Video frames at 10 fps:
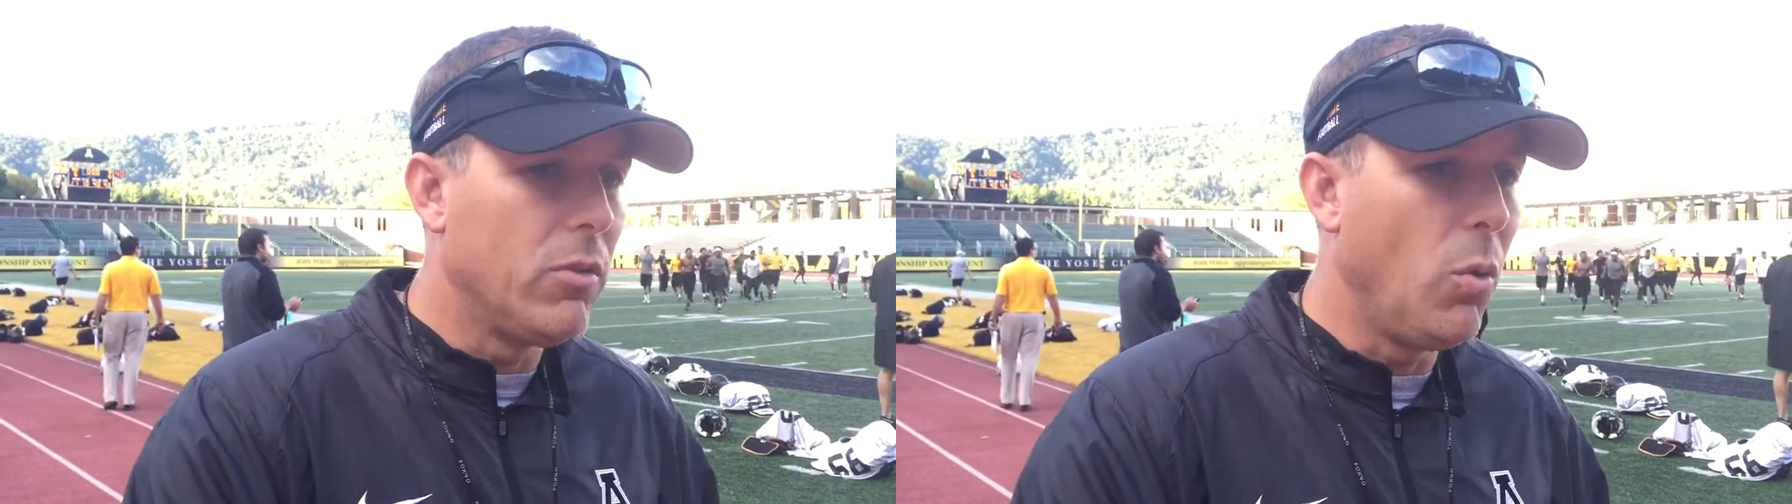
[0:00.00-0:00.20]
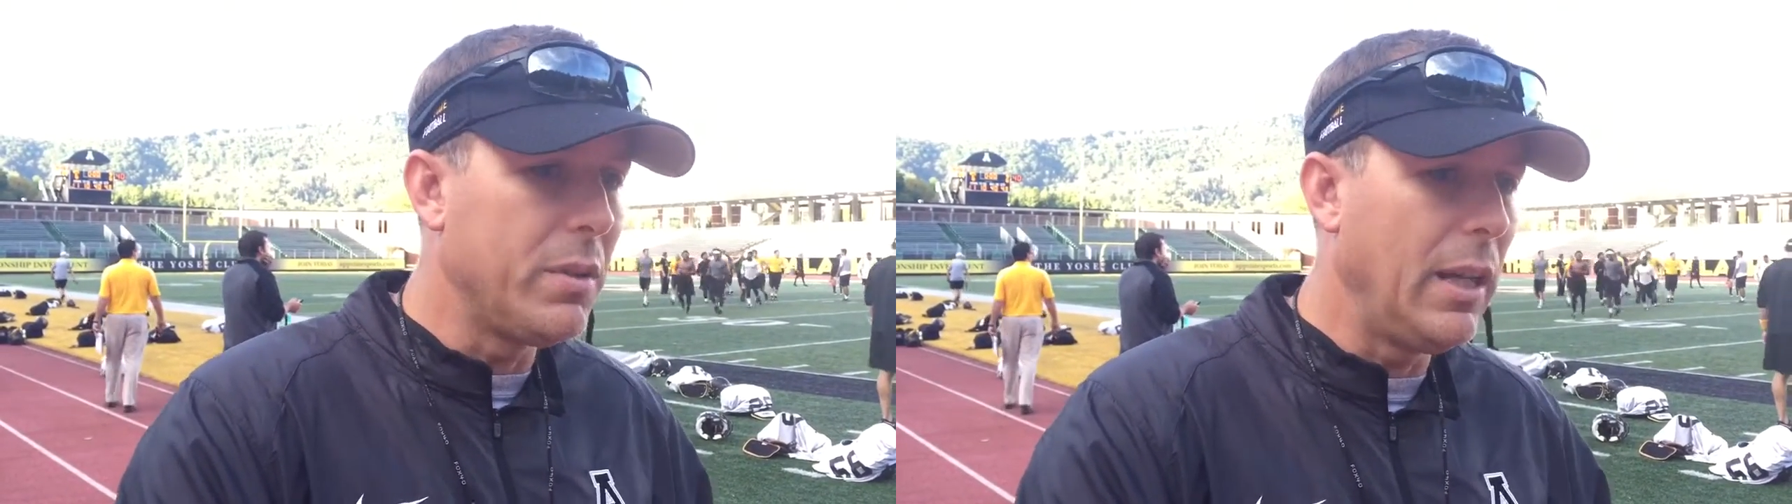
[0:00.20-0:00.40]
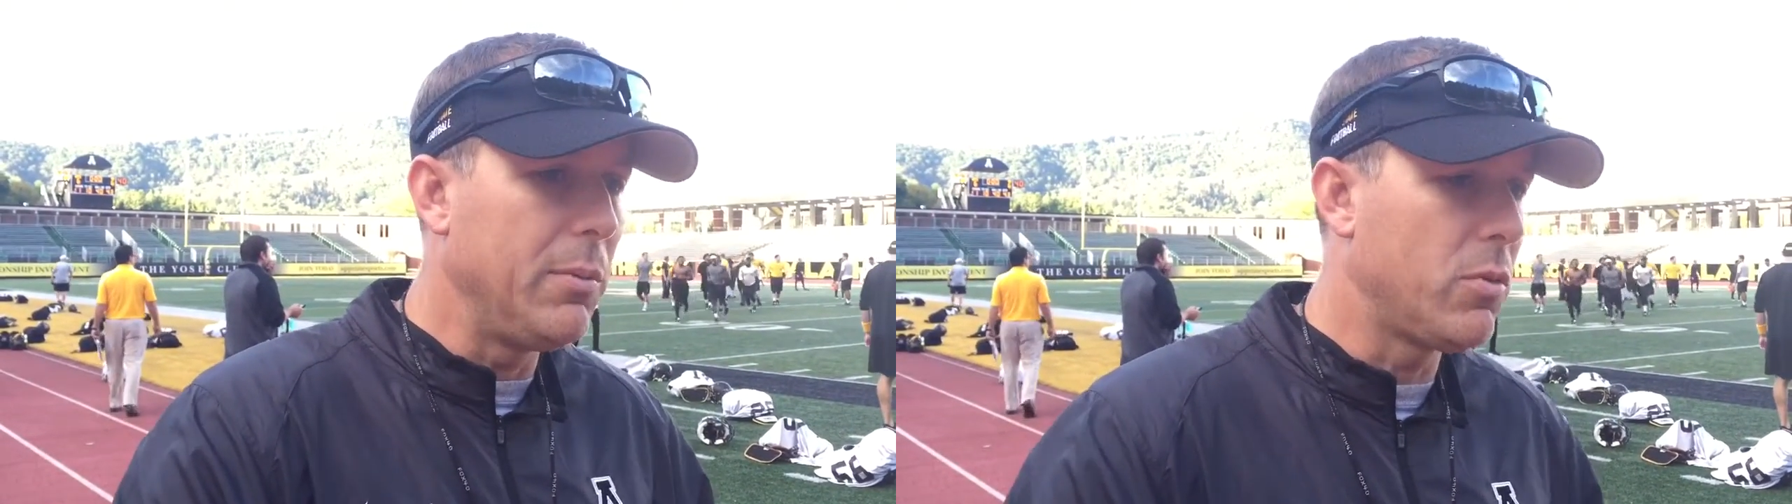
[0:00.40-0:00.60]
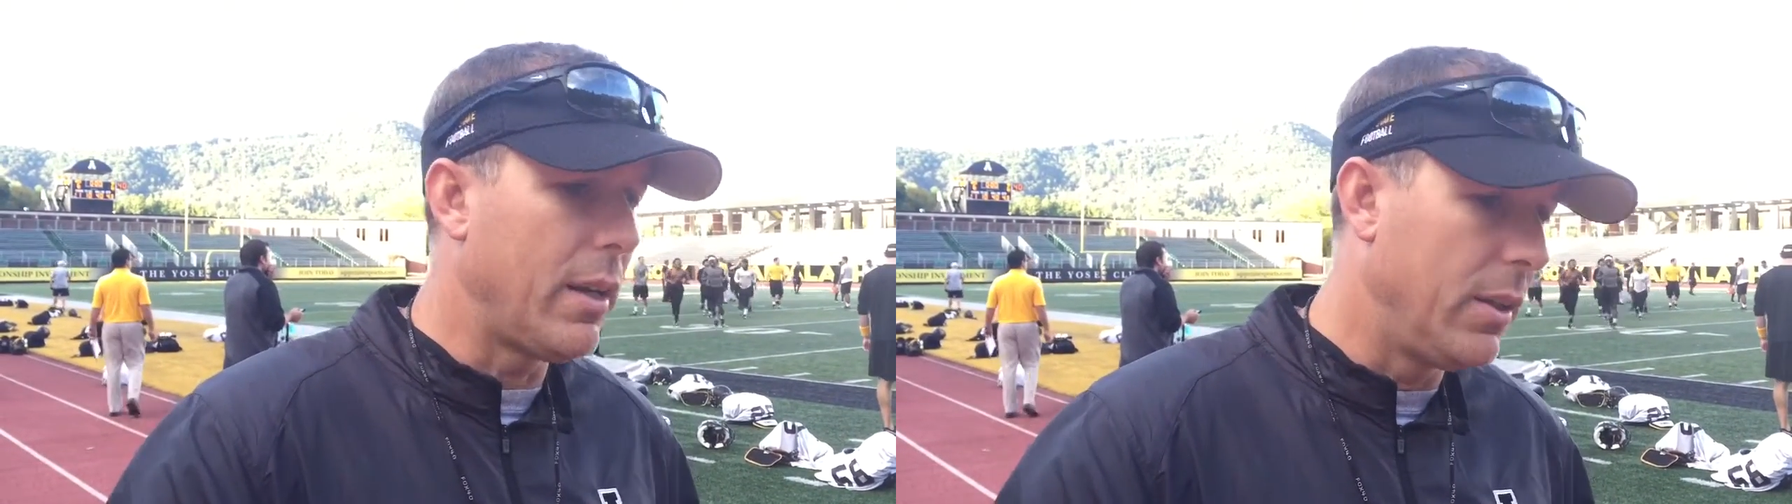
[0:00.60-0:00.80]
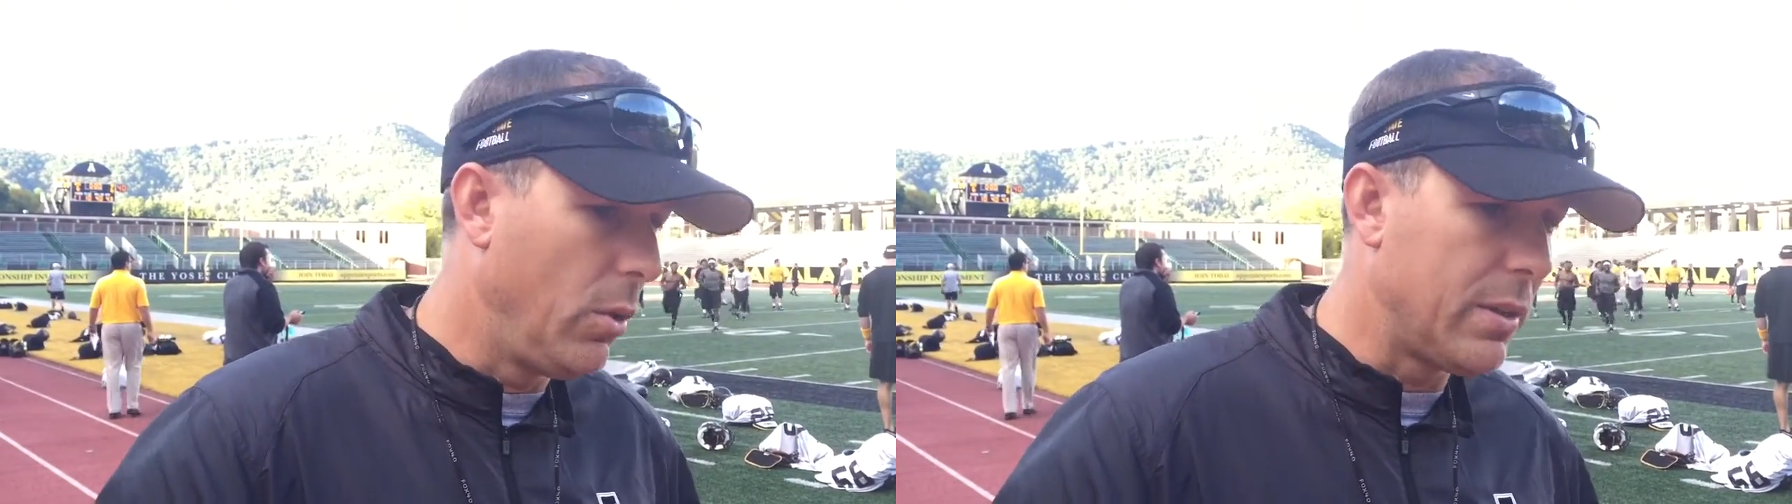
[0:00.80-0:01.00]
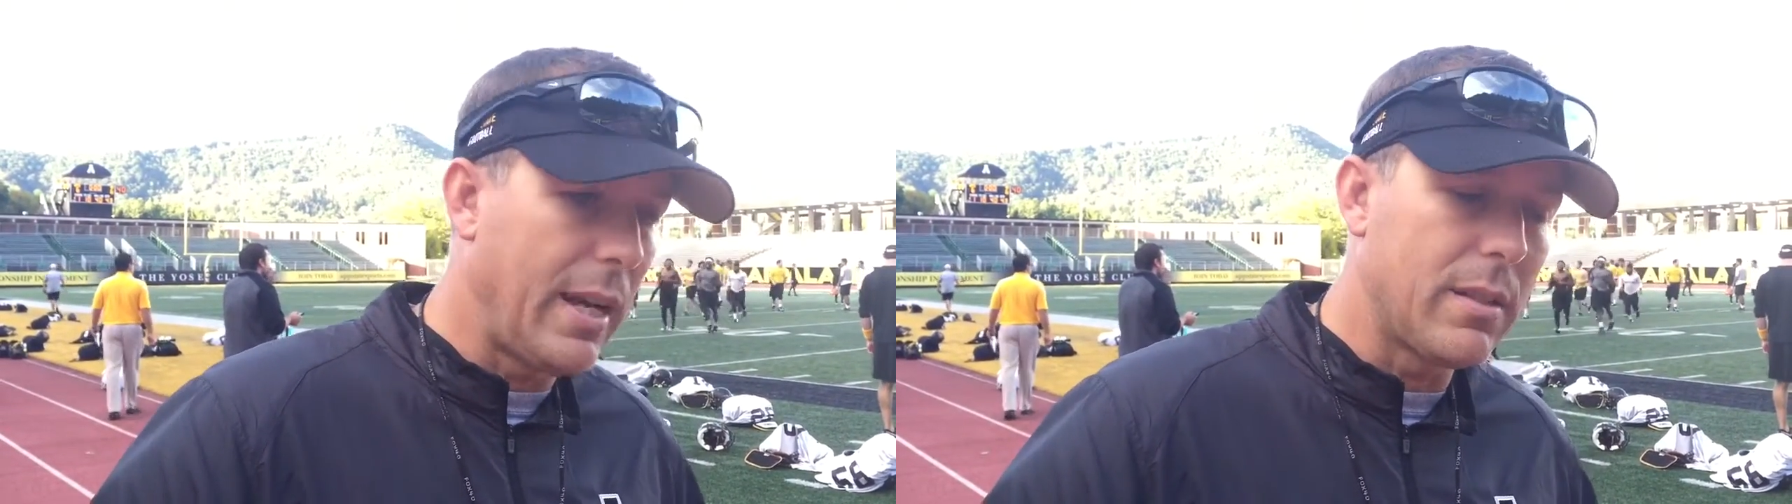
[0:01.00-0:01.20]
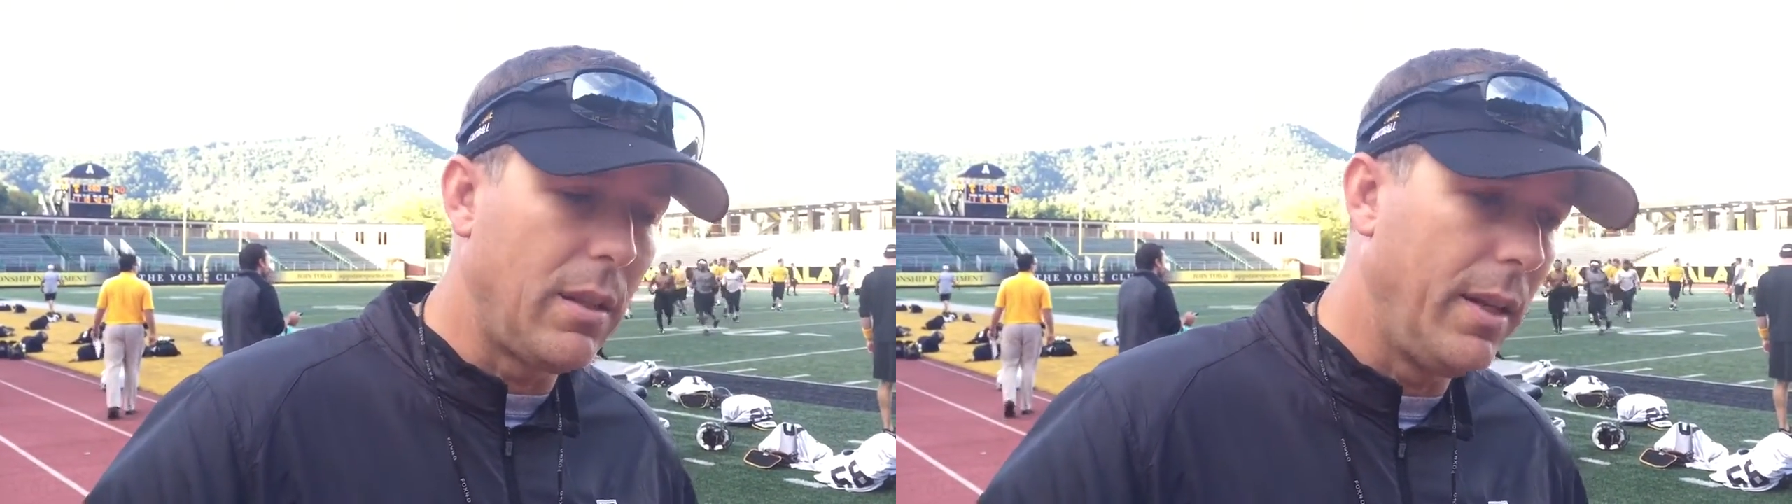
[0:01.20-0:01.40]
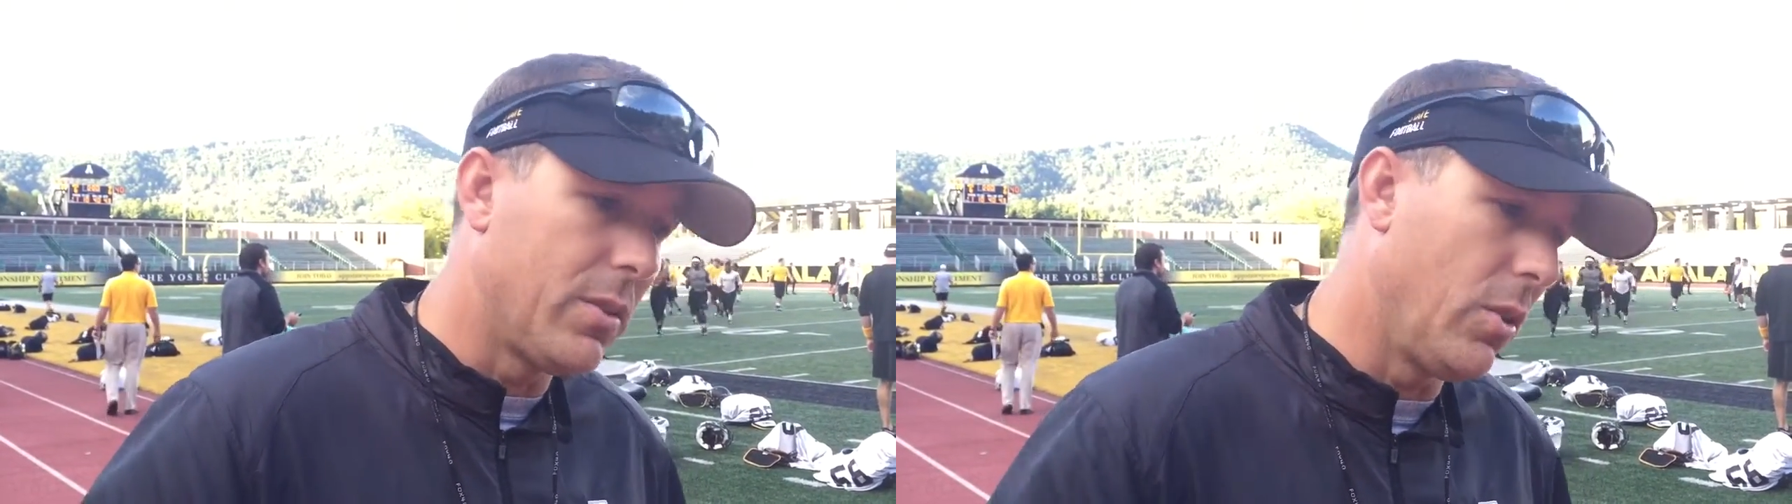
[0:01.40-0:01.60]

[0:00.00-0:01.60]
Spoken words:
so what teams try to do is isolate.